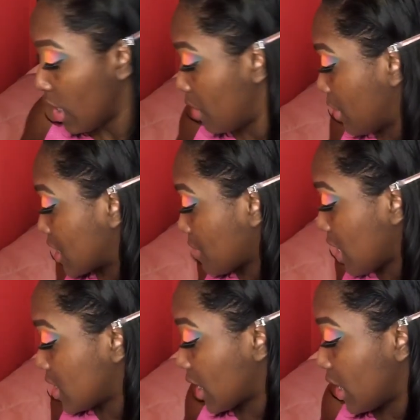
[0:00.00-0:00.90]
It makes
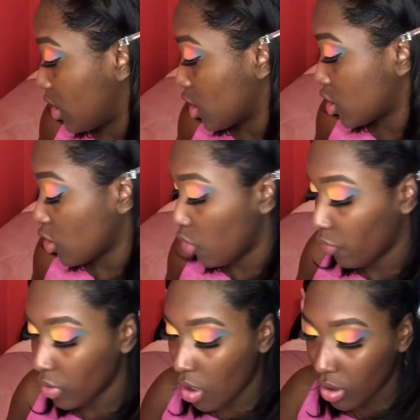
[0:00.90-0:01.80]
my skin look so
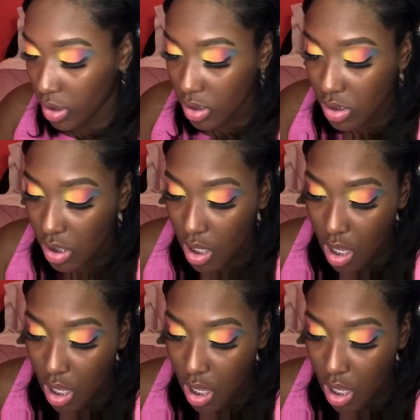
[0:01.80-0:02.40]
flawless.